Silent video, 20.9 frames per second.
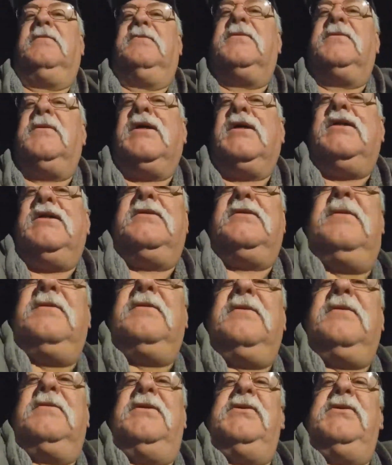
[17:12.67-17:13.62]
So I got to
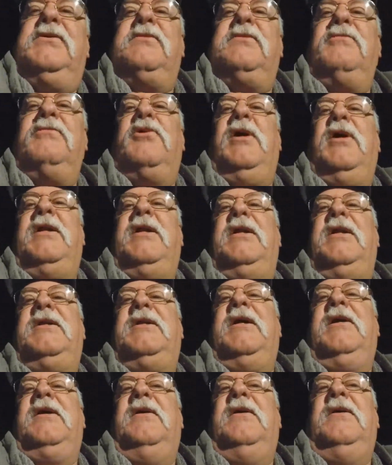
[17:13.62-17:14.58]
do some more
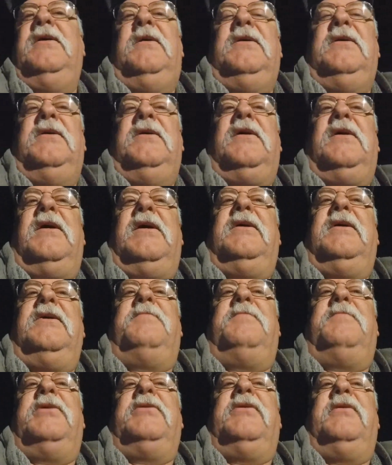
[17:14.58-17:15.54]
editing. I
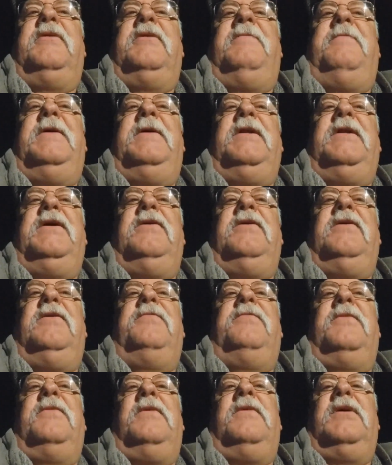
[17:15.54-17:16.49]
uploaded a video
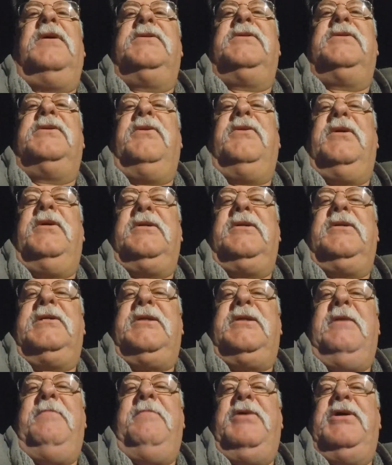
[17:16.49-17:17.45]
onto the
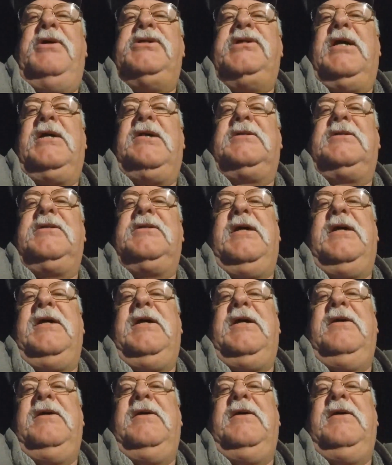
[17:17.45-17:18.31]
T-Pit channel today.